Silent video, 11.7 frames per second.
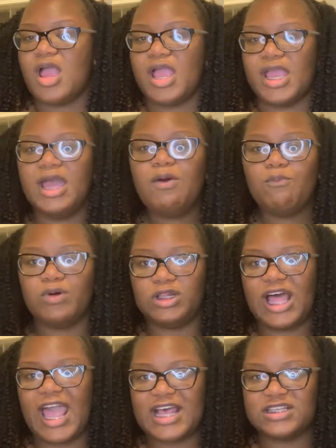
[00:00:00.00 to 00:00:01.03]
it will
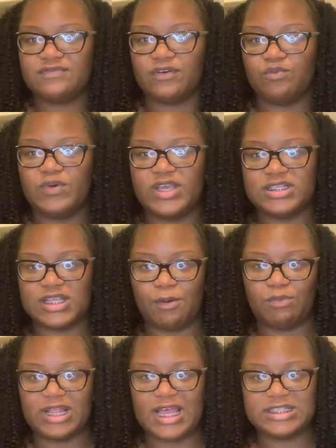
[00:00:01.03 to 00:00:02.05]
last for weeks.
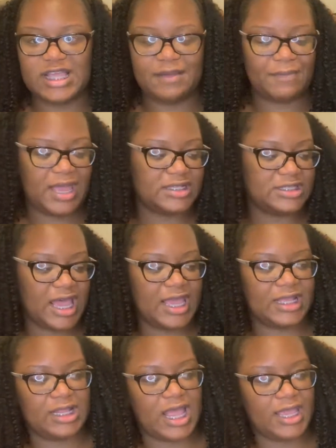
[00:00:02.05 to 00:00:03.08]
And when I say
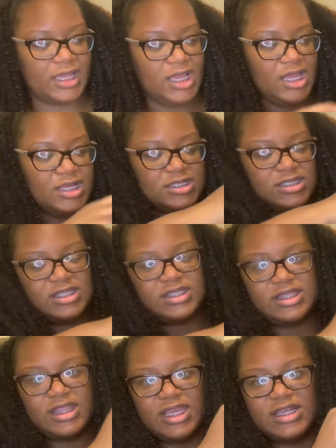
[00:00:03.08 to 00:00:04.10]
maintain, like
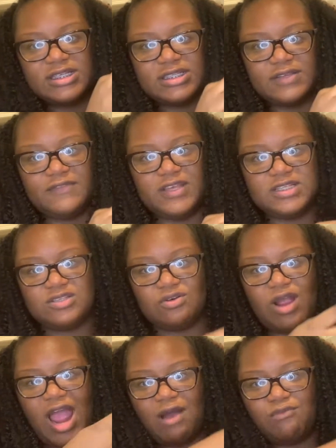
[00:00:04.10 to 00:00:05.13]
things of this
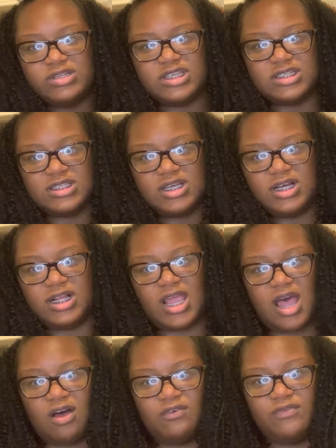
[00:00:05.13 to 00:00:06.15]
sort, I would just cut
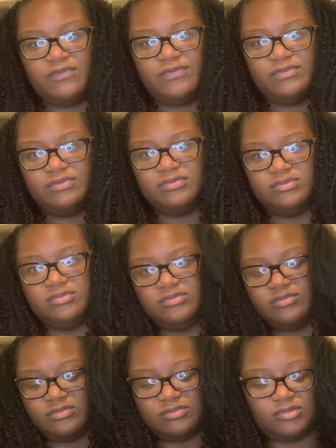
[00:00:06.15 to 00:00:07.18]
off.
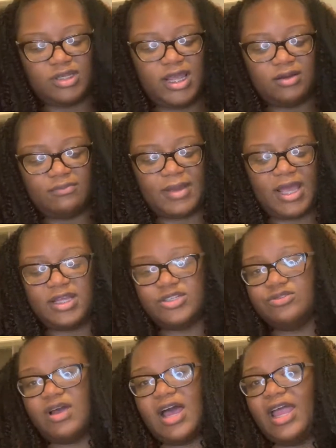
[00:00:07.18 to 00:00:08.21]
Now, mind
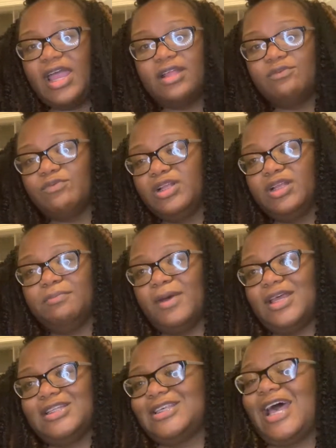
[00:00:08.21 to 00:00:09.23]
you, I hadn't really
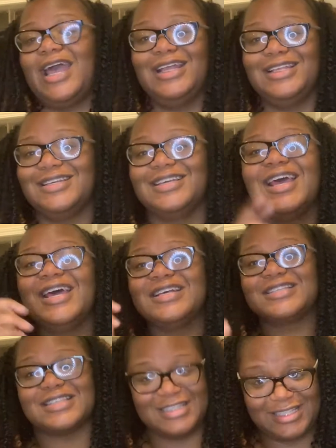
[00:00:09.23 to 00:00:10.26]
maintained it
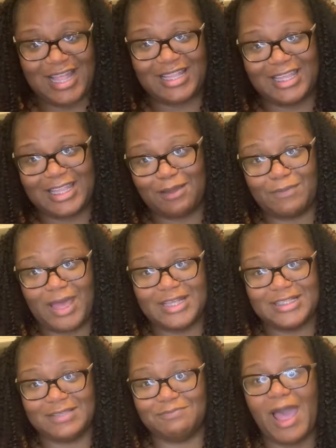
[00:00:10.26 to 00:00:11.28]
since I did that
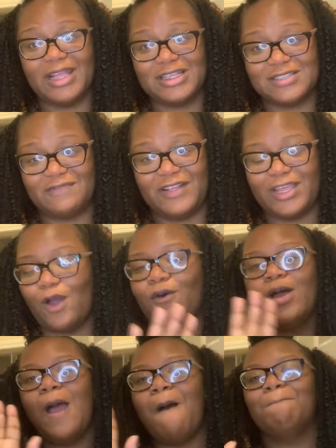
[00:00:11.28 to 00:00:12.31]
maintenance
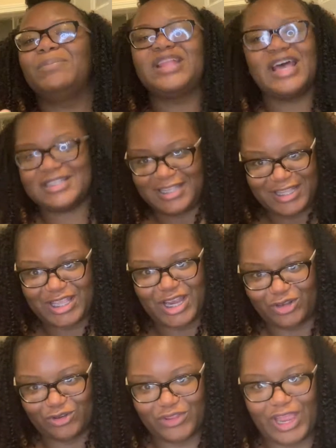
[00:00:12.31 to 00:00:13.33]
video, but that's neither
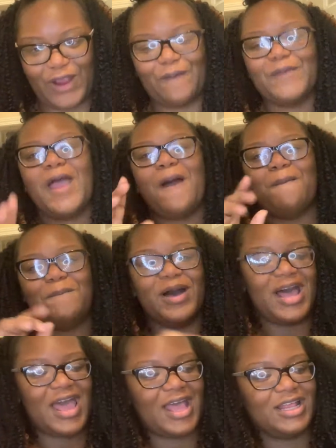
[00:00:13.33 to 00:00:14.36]
here nor there.
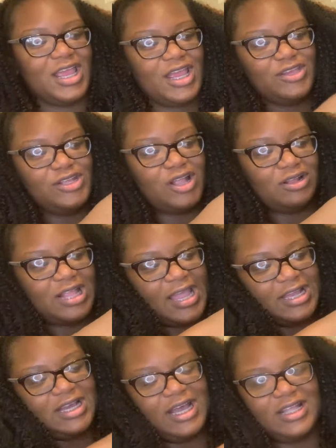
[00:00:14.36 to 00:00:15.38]
But,
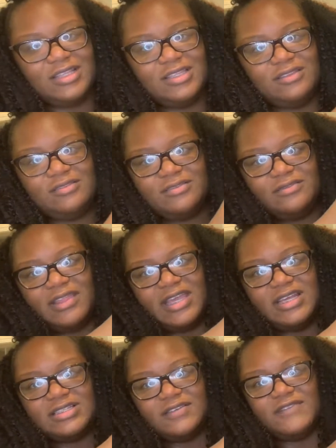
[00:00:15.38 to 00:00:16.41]
like cutting
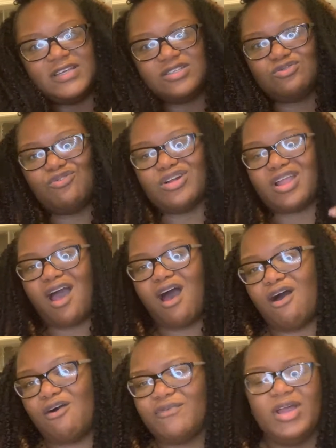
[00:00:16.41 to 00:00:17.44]
things of this sort
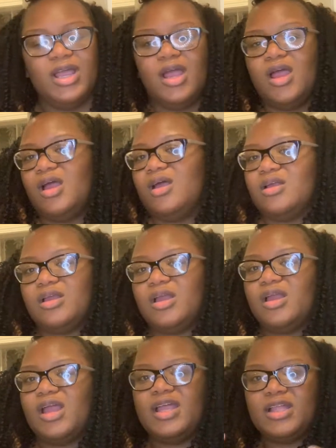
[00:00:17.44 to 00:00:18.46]
off,
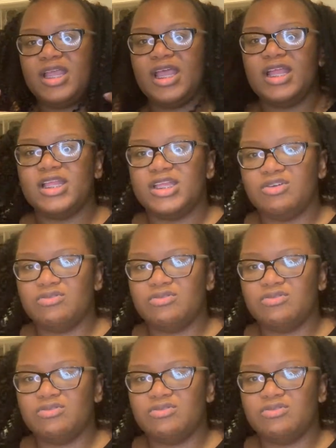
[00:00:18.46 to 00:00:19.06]
and then,